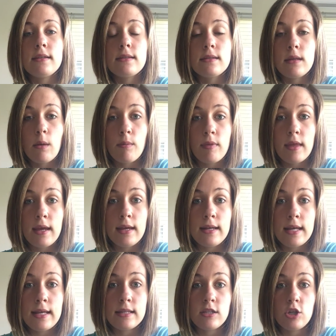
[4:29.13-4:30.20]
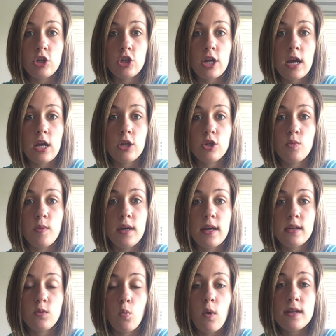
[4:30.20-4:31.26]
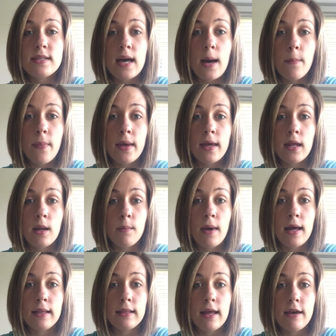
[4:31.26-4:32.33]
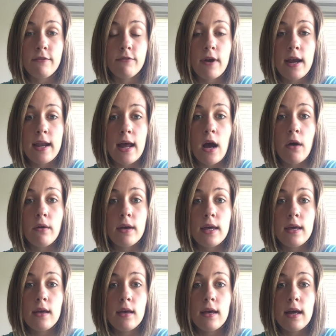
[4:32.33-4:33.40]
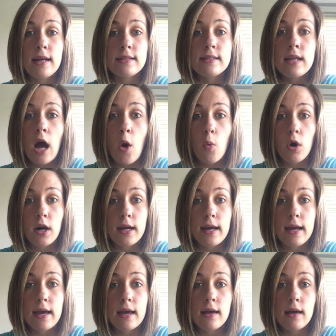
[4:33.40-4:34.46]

something needs to change, because what's happening in my life right now, it's not working.